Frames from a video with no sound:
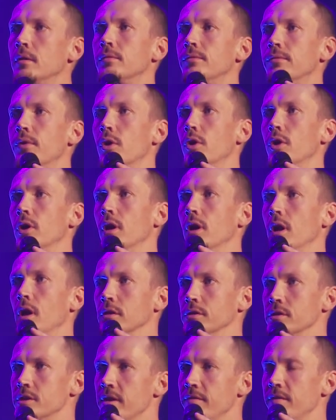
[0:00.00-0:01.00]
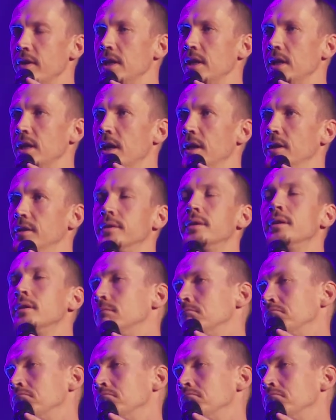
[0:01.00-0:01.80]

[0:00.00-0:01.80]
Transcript: for longevity and